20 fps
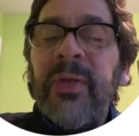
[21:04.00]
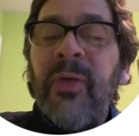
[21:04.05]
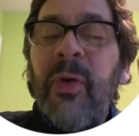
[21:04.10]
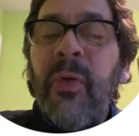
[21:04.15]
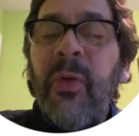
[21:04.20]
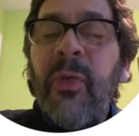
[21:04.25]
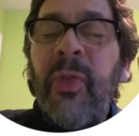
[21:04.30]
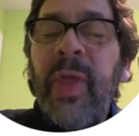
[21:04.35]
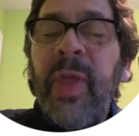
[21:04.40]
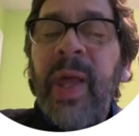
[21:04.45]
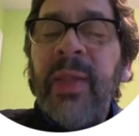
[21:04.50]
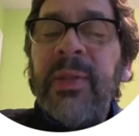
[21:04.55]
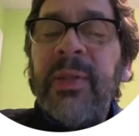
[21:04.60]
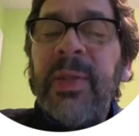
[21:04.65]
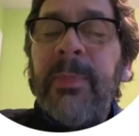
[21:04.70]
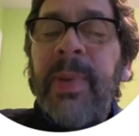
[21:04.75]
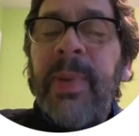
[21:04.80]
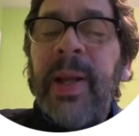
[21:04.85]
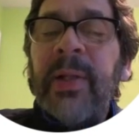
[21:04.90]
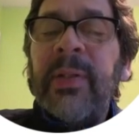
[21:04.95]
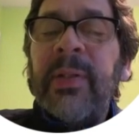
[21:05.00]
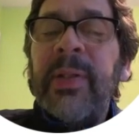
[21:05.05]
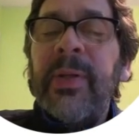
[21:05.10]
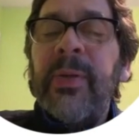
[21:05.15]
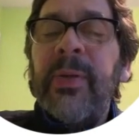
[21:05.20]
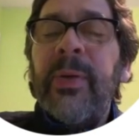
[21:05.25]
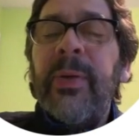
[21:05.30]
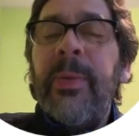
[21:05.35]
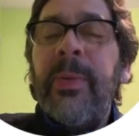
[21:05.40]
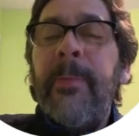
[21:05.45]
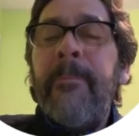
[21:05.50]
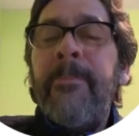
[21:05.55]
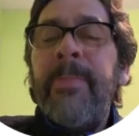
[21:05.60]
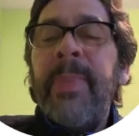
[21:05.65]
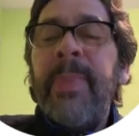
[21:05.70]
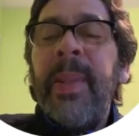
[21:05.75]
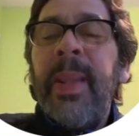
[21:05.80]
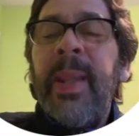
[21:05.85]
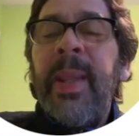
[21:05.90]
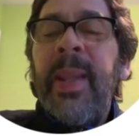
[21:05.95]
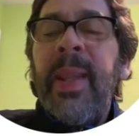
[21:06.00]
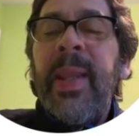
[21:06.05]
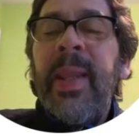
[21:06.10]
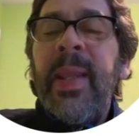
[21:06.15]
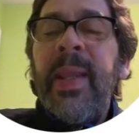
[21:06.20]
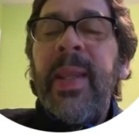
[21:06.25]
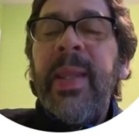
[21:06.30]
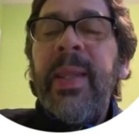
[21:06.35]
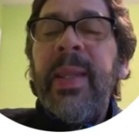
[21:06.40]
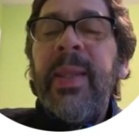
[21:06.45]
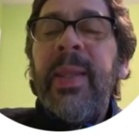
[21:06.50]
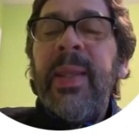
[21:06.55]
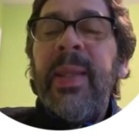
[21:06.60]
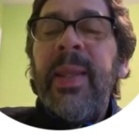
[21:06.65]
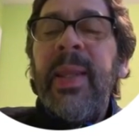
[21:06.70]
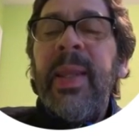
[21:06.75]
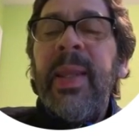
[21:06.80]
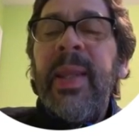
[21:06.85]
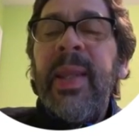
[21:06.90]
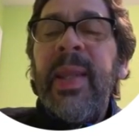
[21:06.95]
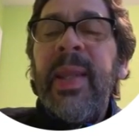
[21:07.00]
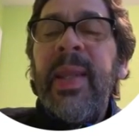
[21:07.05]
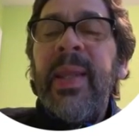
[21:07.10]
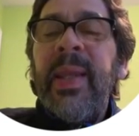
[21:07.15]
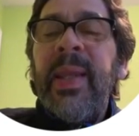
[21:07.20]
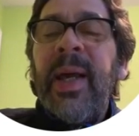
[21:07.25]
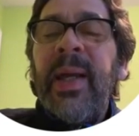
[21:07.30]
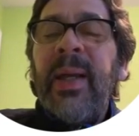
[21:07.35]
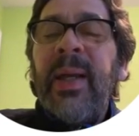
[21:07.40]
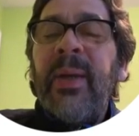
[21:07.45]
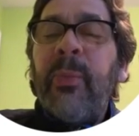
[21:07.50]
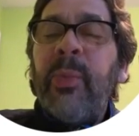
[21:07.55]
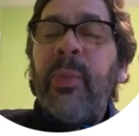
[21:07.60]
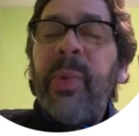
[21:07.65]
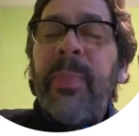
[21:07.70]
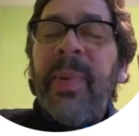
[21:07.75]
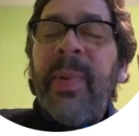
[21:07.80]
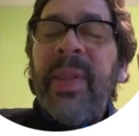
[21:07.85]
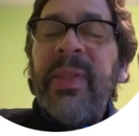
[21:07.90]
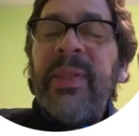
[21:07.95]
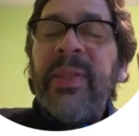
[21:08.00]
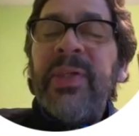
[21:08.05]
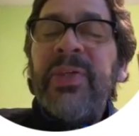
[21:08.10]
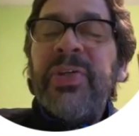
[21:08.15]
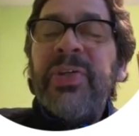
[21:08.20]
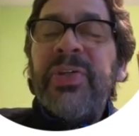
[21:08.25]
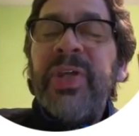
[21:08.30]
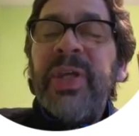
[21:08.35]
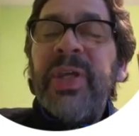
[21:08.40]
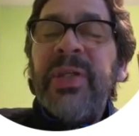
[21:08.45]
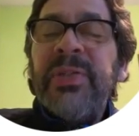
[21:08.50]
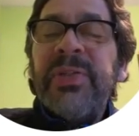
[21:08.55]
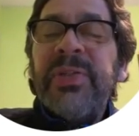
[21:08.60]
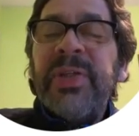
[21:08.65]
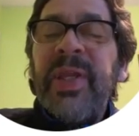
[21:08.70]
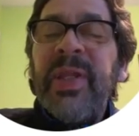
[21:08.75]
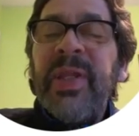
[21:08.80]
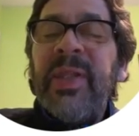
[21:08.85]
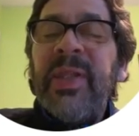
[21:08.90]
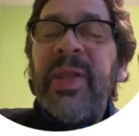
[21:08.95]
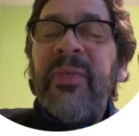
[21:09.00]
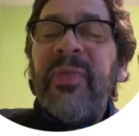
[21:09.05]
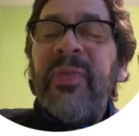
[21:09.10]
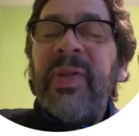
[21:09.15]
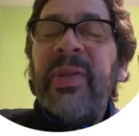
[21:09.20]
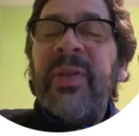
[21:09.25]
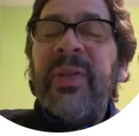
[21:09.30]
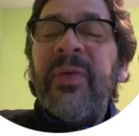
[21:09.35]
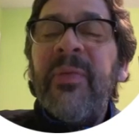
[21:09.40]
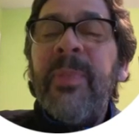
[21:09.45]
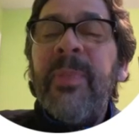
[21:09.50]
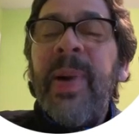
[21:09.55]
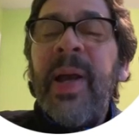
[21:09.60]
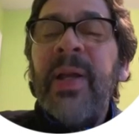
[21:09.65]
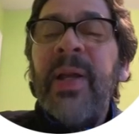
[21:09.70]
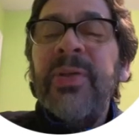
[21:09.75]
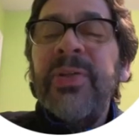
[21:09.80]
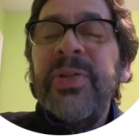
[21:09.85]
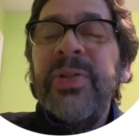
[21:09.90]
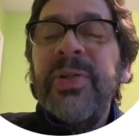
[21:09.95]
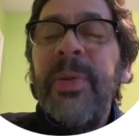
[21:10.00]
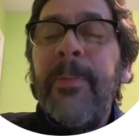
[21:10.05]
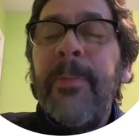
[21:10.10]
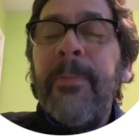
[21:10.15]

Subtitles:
of the antiparticle, and we made this change in the effective mass